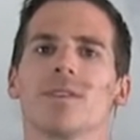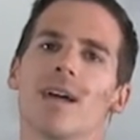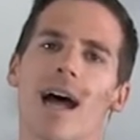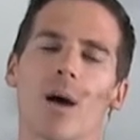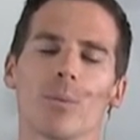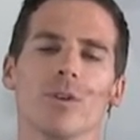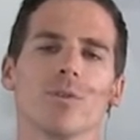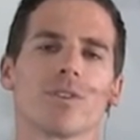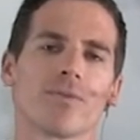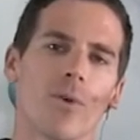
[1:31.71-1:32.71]
They're not helping you
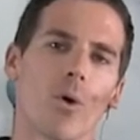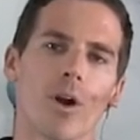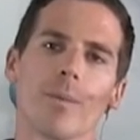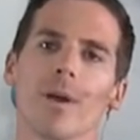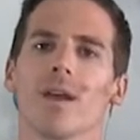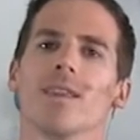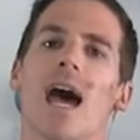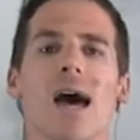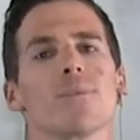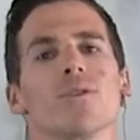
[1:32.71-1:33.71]
with your form.
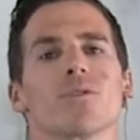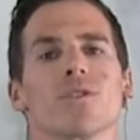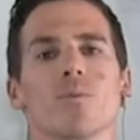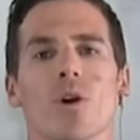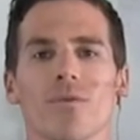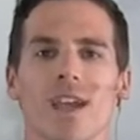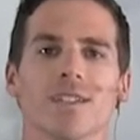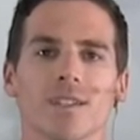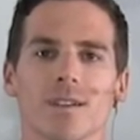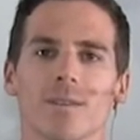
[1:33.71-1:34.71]
Not helping you with your
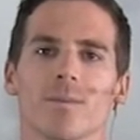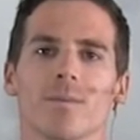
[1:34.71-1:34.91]
motivation.